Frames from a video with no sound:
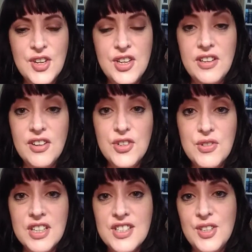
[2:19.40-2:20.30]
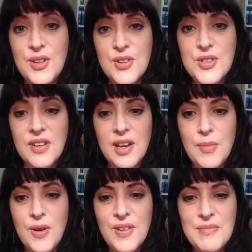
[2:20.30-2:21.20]
you don't trust the doctor
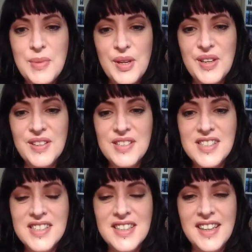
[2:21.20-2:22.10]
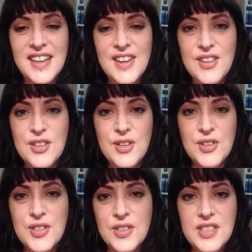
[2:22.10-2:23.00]
anymore because the
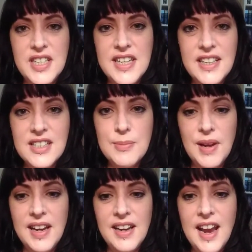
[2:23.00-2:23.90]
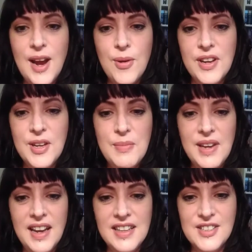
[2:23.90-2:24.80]
doctor didn't explain how it could
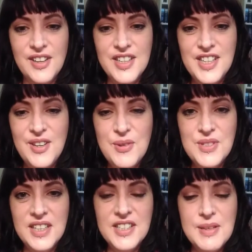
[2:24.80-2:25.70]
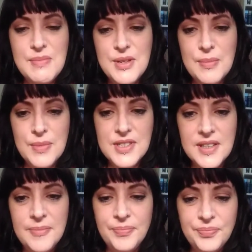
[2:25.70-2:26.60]
be anxiety causing symptoms.